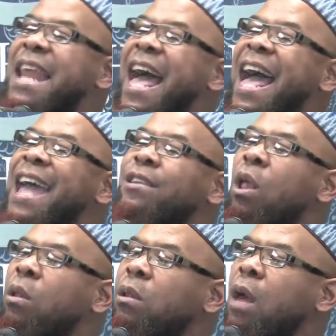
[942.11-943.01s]

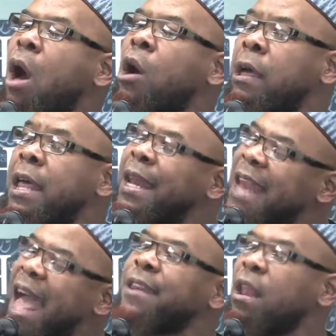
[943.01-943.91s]
La'anallah,
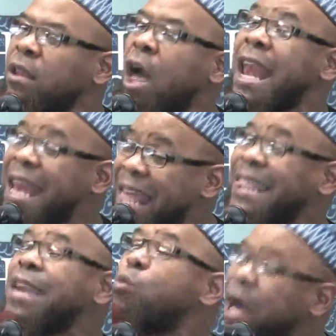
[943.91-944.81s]
La'anallah,
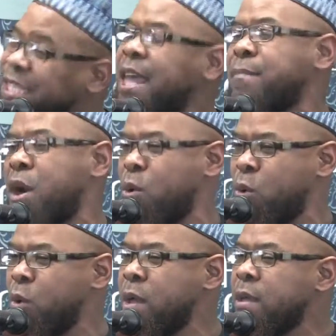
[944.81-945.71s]
Ladhi
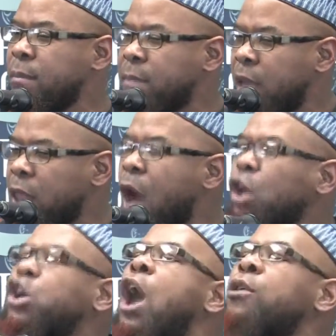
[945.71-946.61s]
Wasamahu. May Allah
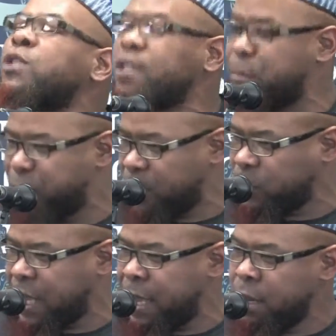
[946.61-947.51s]
curse the
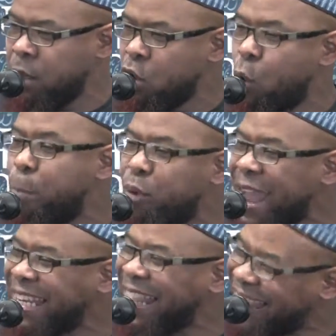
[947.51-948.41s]
person who
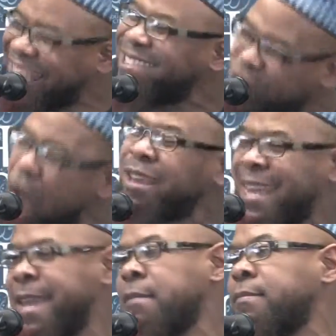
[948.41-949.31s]
branded this
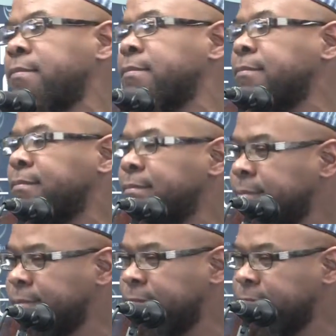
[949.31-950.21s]
donkey.
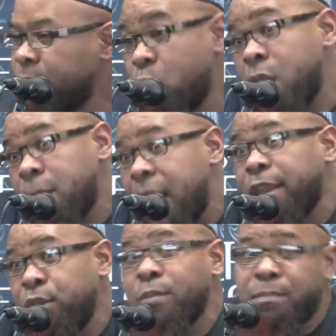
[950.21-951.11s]
What about
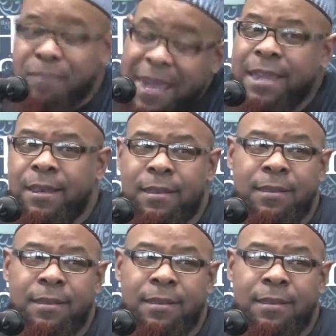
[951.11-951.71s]
a human being?